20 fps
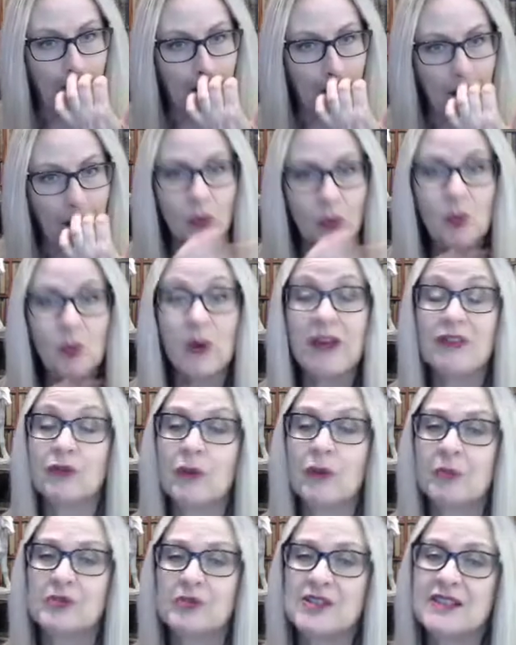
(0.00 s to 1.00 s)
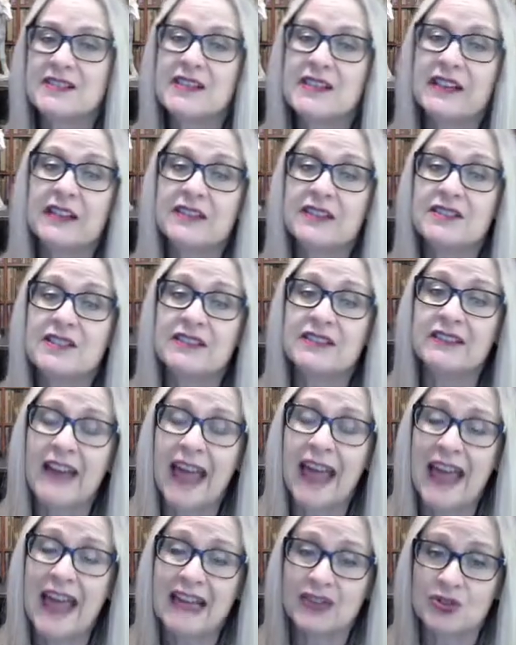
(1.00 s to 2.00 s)
where the representee didn't
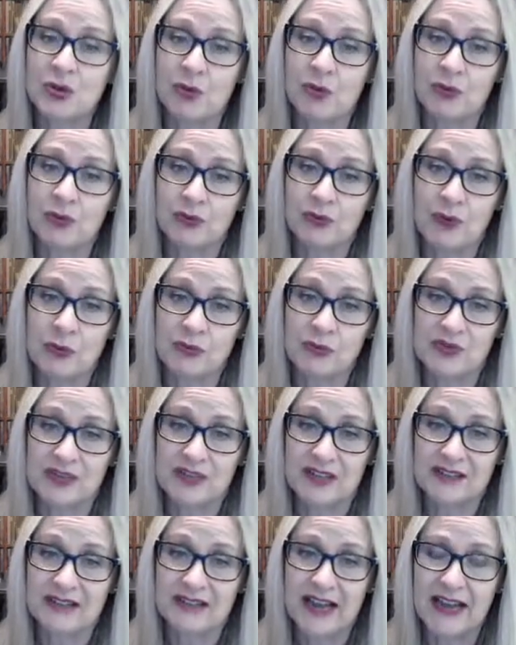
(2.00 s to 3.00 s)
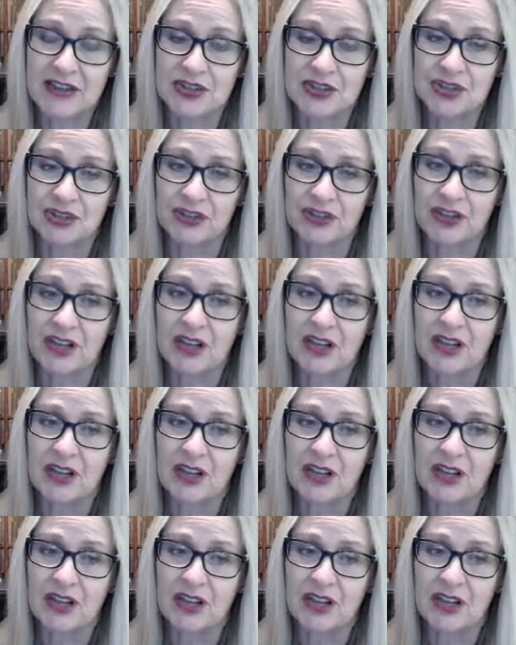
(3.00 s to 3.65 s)
act on the representation.